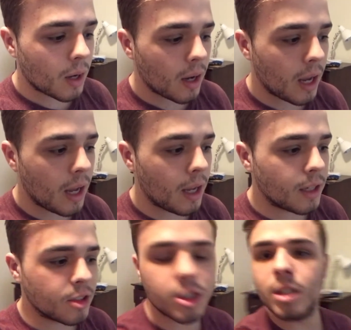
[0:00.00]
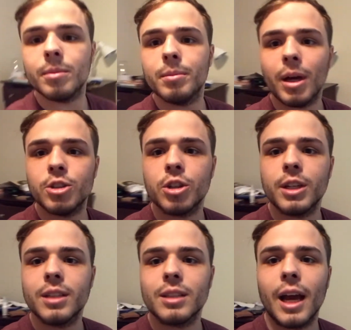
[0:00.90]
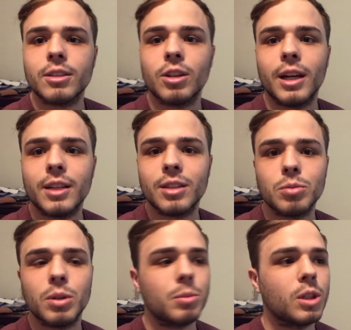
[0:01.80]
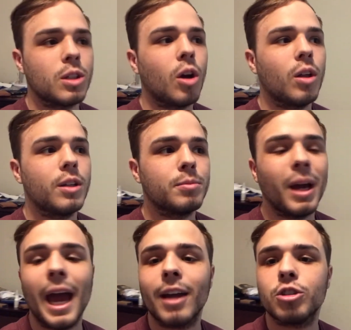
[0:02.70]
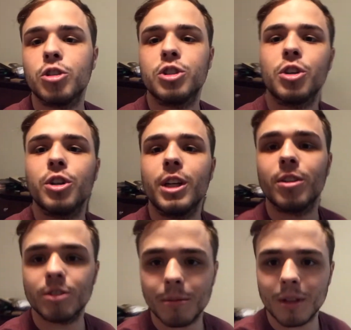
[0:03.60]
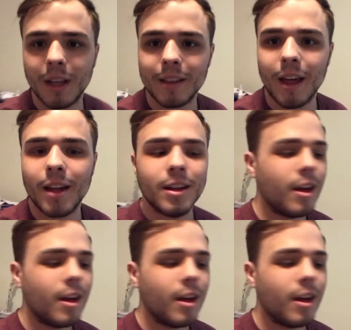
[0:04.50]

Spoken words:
it's just going to be my journey as an actor. I guess that's what I'm going to call it, is my actor journey or something like that.